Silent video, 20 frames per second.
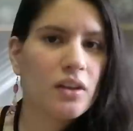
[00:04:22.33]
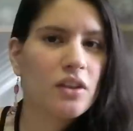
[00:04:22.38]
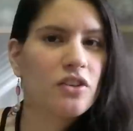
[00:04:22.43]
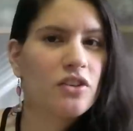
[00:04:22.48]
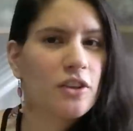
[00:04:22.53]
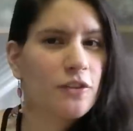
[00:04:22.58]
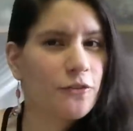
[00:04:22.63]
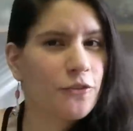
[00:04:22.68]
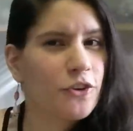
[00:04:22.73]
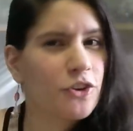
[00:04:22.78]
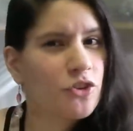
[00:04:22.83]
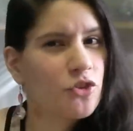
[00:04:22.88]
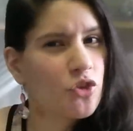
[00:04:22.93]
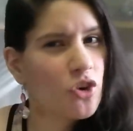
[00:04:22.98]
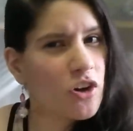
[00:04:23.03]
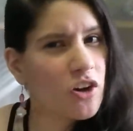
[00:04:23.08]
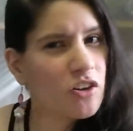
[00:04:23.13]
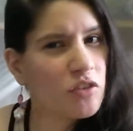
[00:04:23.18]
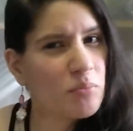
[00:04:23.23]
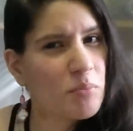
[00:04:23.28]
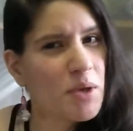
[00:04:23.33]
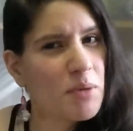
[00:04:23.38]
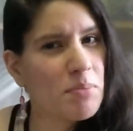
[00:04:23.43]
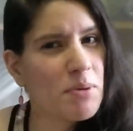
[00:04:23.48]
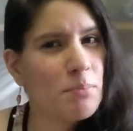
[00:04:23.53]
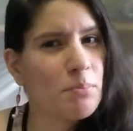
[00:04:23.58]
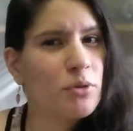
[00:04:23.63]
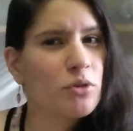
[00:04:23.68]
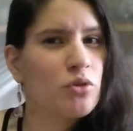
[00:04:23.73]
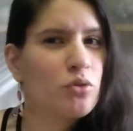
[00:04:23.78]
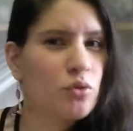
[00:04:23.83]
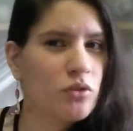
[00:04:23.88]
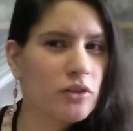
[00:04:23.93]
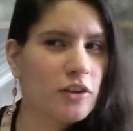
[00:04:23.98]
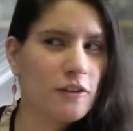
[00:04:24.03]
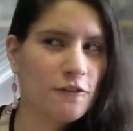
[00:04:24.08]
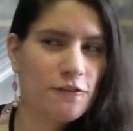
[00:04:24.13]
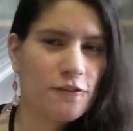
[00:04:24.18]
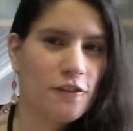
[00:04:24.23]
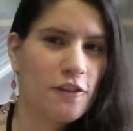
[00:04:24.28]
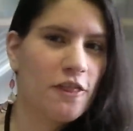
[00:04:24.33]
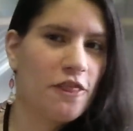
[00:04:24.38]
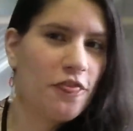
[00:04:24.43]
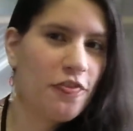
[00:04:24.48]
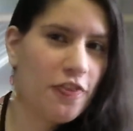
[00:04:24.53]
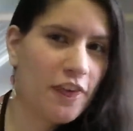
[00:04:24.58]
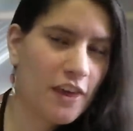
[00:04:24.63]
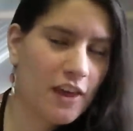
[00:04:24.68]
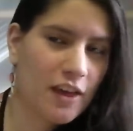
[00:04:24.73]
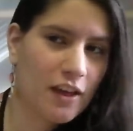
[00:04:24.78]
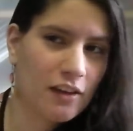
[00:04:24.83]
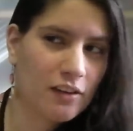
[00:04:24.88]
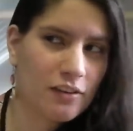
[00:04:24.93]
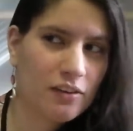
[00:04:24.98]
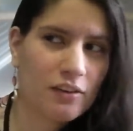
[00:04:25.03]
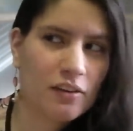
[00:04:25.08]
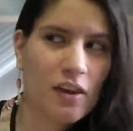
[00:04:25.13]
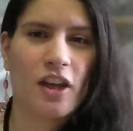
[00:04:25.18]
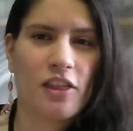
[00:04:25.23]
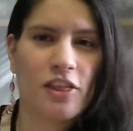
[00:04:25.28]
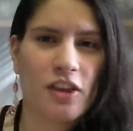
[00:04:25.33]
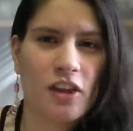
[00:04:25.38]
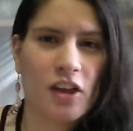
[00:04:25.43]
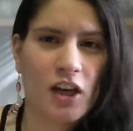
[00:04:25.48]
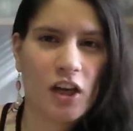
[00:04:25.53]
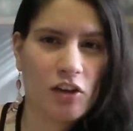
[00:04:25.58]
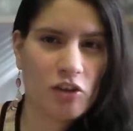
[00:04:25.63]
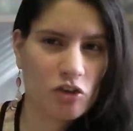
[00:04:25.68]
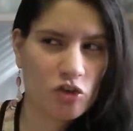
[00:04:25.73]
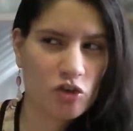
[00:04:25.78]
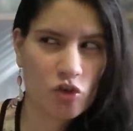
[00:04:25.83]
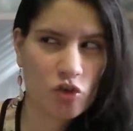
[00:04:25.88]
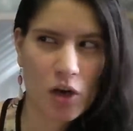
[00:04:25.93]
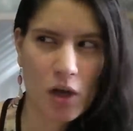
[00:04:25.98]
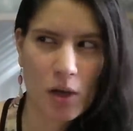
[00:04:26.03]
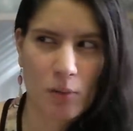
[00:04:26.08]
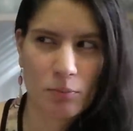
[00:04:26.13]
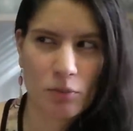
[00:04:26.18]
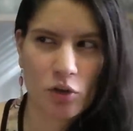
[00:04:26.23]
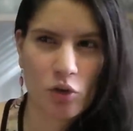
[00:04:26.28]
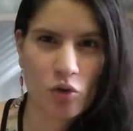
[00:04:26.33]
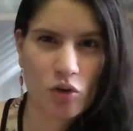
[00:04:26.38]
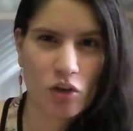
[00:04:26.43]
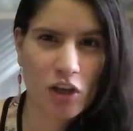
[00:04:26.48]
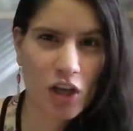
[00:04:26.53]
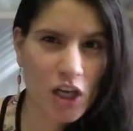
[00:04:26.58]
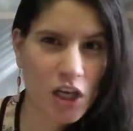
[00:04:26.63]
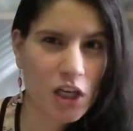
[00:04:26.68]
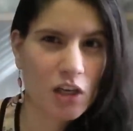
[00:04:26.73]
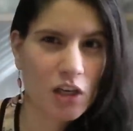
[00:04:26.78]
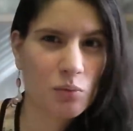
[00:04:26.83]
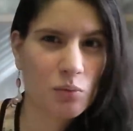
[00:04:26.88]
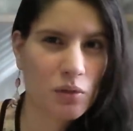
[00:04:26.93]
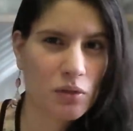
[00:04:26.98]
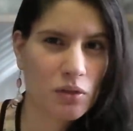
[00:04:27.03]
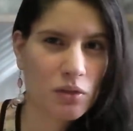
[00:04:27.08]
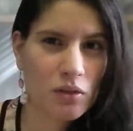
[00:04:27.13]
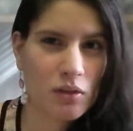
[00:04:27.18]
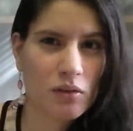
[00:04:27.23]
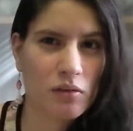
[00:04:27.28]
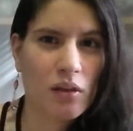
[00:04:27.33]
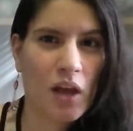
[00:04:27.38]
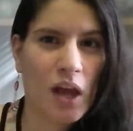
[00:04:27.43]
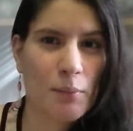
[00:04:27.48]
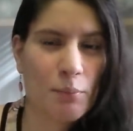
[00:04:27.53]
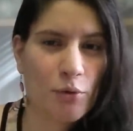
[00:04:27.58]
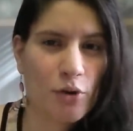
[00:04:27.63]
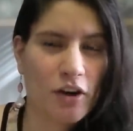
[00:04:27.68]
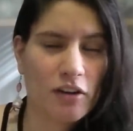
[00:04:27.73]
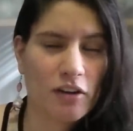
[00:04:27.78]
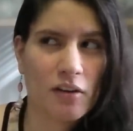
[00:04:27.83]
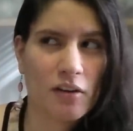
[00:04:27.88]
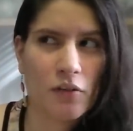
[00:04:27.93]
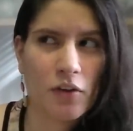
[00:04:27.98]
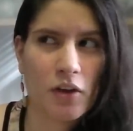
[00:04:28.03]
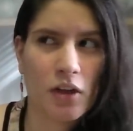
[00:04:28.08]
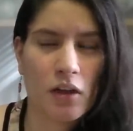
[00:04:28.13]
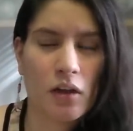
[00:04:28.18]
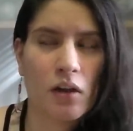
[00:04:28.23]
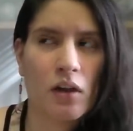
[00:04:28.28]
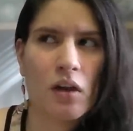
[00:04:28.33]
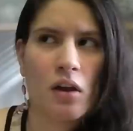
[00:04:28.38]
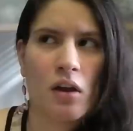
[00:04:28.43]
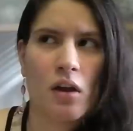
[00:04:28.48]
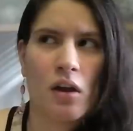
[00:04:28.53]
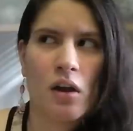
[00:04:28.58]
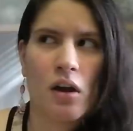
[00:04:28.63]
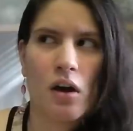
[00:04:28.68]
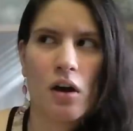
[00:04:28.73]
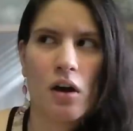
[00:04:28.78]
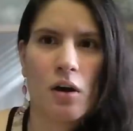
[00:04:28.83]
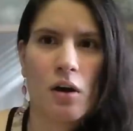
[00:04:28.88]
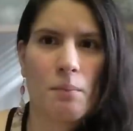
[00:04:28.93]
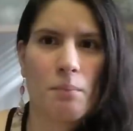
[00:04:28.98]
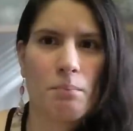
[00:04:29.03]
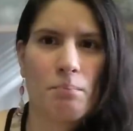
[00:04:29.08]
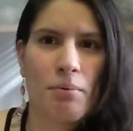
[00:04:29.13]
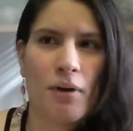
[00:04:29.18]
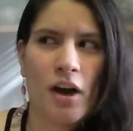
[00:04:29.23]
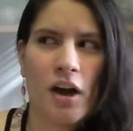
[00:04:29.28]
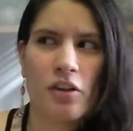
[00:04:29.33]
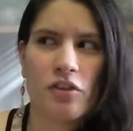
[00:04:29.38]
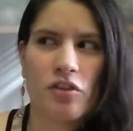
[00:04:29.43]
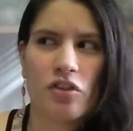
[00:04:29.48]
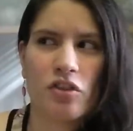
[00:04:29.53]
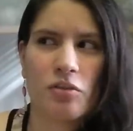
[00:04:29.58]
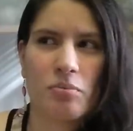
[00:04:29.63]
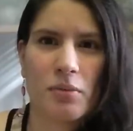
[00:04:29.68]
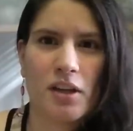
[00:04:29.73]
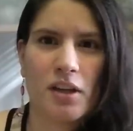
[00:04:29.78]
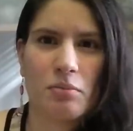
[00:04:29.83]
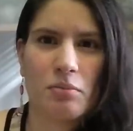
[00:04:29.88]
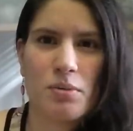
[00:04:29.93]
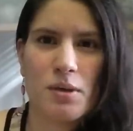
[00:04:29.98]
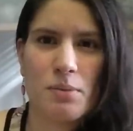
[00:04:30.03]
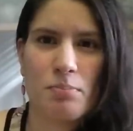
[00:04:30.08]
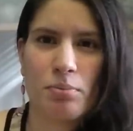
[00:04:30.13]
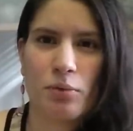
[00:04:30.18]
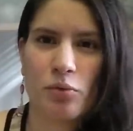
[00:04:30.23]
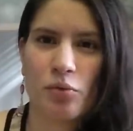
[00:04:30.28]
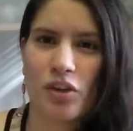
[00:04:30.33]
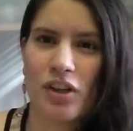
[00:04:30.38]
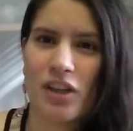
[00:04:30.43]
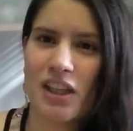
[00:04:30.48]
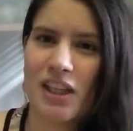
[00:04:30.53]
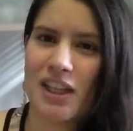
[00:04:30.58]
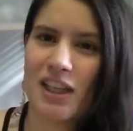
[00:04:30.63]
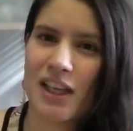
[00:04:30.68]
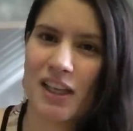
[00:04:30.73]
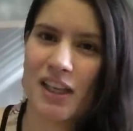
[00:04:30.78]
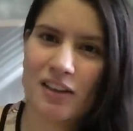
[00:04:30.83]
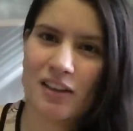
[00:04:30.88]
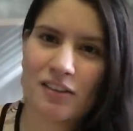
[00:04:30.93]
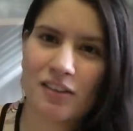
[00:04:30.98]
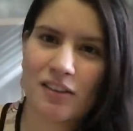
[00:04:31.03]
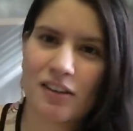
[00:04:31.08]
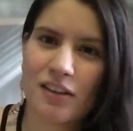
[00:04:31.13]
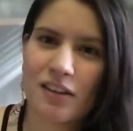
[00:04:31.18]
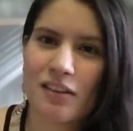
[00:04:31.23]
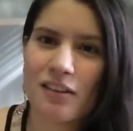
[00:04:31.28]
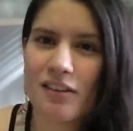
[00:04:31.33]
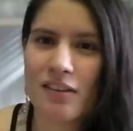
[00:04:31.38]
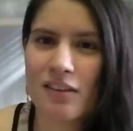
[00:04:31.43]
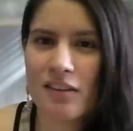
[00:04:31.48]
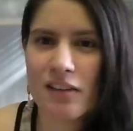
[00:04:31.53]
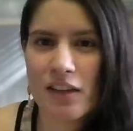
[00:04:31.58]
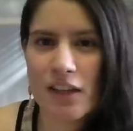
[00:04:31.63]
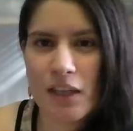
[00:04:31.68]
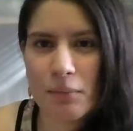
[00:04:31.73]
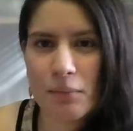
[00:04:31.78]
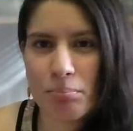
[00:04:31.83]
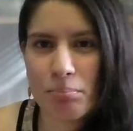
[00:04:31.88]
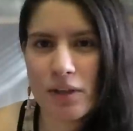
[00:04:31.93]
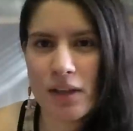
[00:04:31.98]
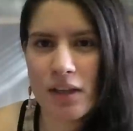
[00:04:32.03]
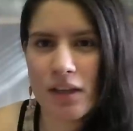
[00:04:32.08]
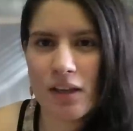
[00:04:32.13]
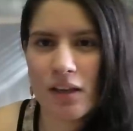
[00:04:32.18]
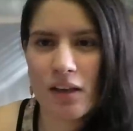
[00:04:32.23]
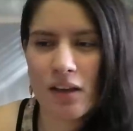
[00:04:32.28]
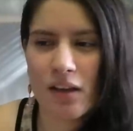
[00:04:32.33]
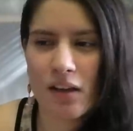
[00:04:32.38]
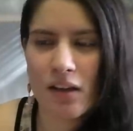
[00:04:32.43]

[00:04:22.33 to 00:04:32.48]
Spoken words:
Different drugs make people do different things. I think I described cocaine with the hyperactivity. Pot just makes people really lazy and sleepy.